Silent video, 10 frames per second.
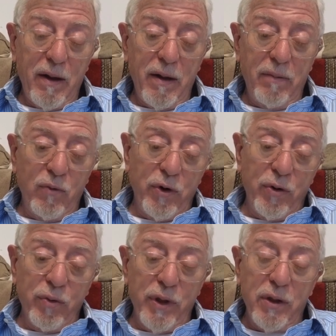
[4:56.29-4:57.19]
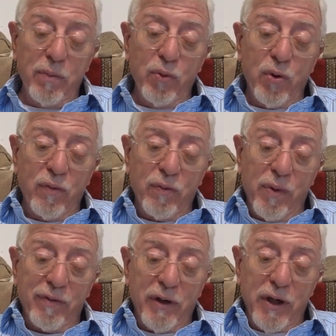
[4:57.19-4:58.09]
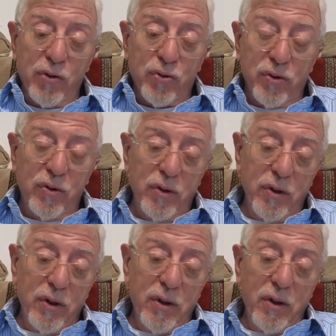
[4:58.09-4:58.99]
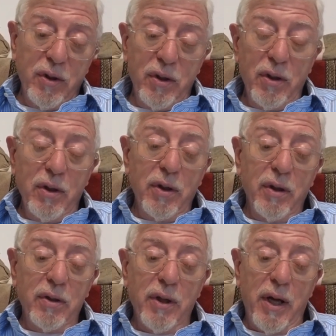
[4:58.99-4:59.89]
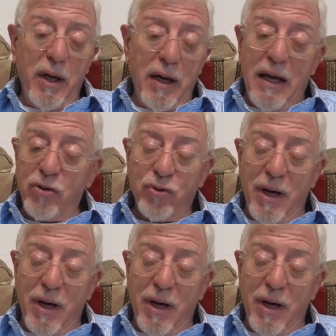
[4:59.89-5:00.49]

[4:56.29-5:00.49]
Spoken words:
And when you read the book of Revelation, the last